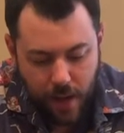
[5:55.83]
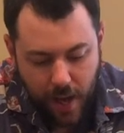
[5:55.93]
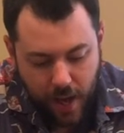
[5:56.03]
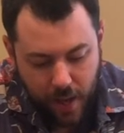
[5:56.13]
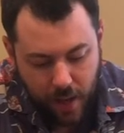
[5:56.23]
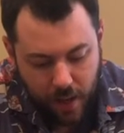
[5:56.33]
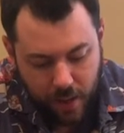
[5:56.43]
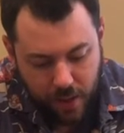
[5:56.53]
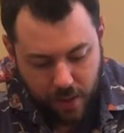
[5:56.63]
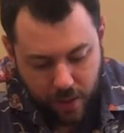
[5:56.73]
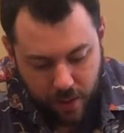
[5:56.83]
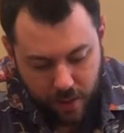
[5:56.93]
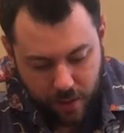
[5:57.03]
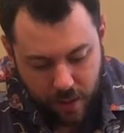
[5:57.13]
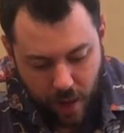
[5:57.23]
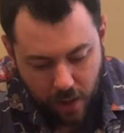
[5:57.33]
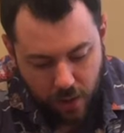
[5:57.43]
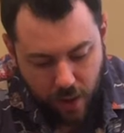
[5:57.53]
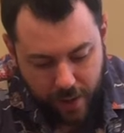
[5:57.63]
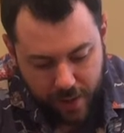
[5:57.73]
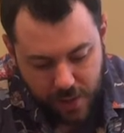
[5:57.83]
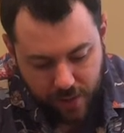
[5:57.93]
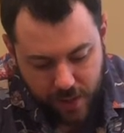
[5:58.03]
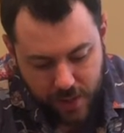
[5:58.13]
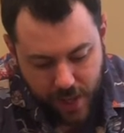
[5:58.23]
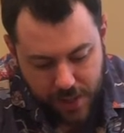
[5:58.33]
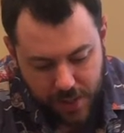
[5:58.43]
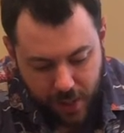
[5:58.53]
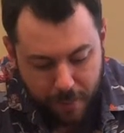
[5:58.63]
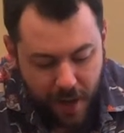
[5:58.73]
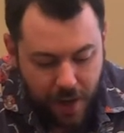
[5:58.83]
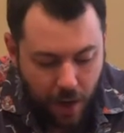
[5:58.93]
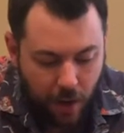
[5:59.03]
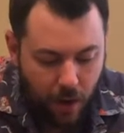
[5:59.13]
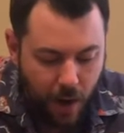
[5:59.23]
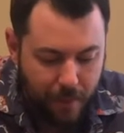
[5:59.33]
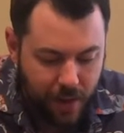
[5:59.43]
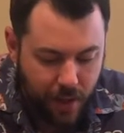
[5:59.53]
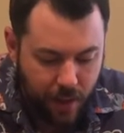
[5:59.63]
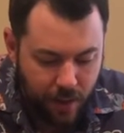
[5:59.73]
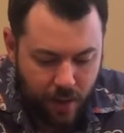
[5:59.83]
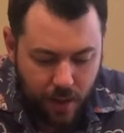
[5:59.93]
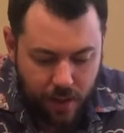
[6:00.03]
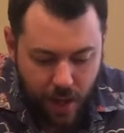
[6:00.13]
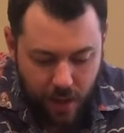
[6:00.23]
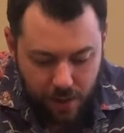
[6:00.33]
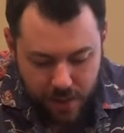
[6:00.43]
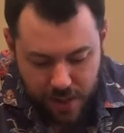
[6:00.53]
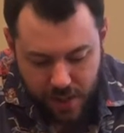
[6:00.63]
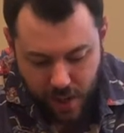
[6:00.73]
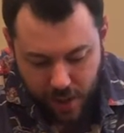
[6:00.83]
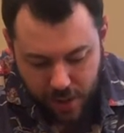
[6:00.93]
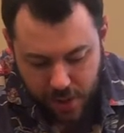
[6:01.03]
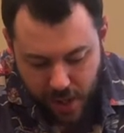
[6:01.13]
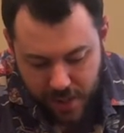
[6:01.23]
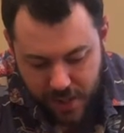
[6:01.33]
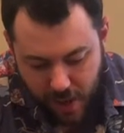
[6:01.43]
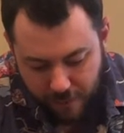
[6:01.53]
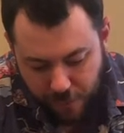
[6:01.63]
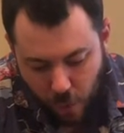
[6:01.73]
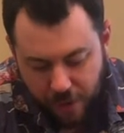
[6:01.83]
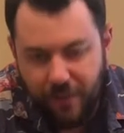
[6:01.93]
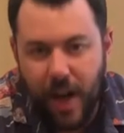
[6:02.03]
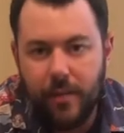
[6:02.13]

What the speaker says: and the color on it is fantastic. And by younger, I mean this is aged, I'd say 4 to 5